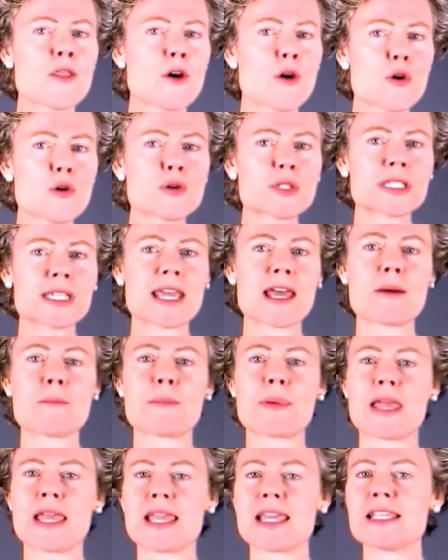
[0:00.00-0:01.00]
Those
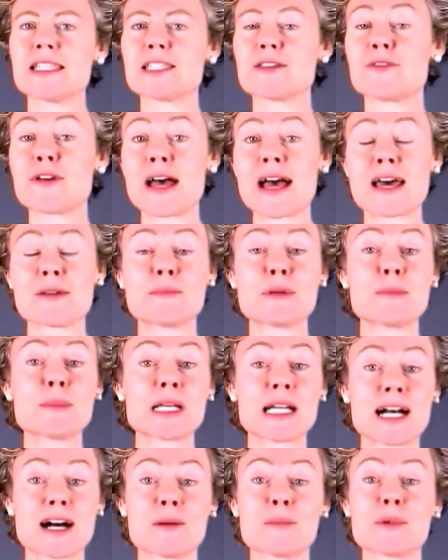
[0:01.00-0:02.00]
campaigns have had me
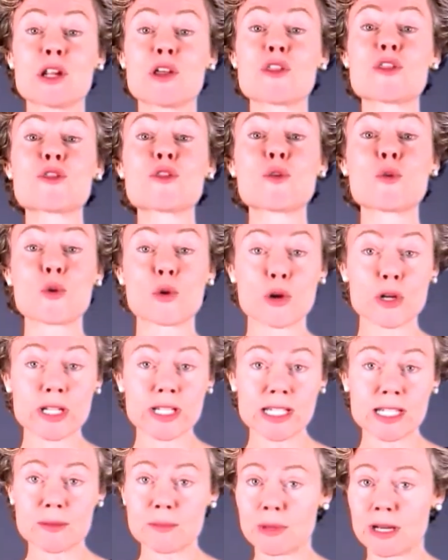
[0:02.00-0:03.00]
become an
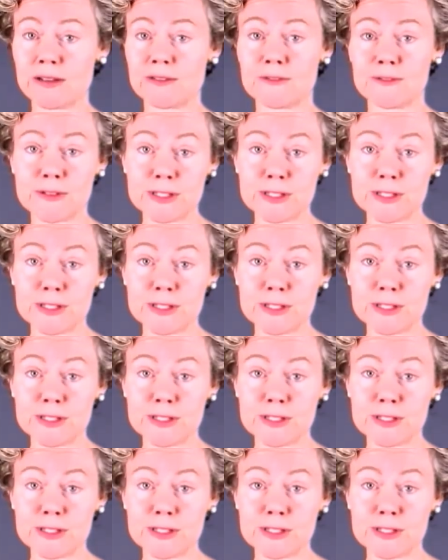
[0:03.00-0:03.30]
authority in my